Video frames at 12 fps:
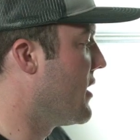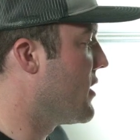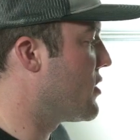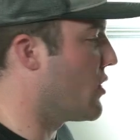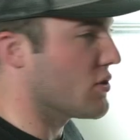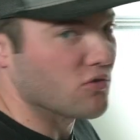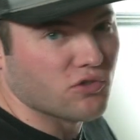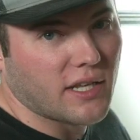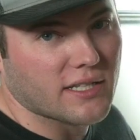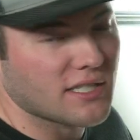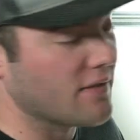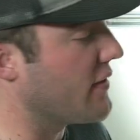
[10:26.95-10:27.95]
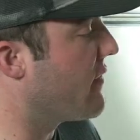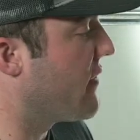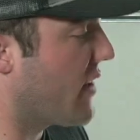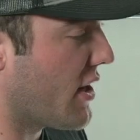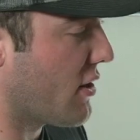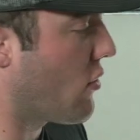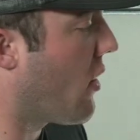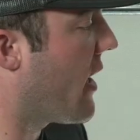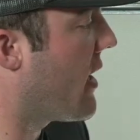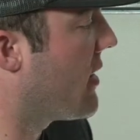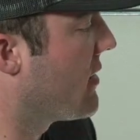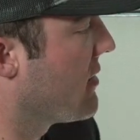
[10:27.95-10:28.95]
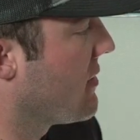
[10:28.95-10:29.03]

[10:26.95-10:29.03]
So it's relatively very quiet.